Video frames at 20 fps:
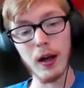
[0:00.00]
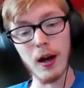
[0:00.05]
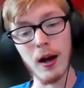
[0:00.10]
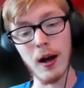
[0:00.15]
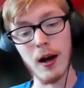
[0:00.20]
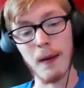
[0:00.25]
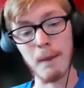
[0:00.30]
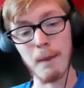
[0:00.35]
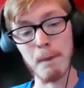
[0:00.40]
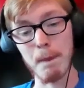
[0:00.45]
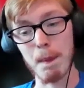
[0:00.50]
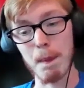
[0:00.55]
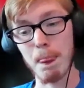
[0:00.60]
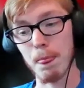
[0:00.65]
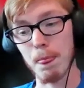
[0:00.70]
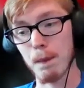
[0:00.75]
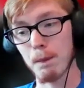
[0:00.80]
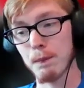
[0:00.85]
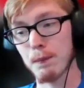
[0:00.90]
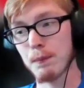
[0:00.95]
Um,
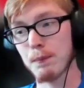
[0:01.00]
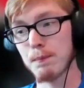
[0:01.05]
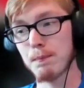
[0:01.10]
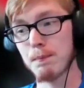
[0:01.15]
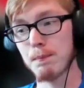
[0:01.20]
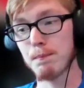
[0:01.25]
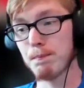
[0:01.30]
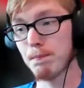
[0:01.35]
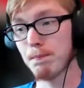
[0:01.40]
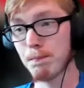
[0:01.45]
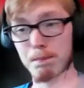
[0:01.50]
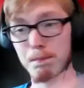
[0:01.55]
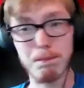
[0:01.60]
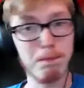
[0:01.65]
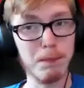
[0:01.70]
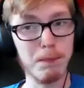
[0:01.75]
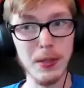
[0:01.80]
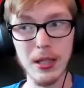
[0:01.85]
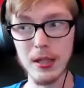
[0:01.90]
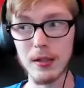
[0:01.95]

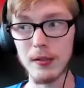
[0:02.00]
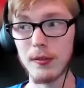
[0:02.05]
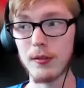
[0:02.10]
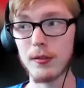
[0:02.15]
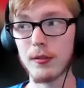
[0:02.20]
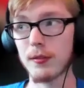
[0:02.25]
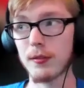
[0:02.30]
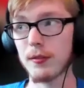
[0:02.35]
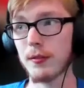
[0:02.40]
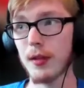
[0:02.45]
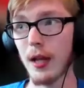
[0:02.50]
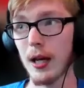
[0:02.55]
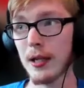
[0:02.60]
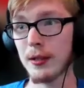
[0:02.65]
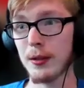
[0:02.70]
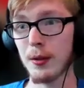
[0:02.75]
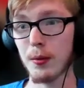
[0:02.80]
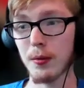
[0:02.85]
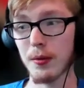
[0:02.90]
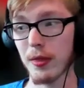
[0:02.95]
because I
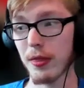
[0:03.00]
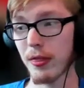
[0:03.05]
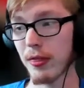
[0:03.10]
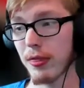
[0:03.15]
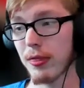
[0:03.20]
don't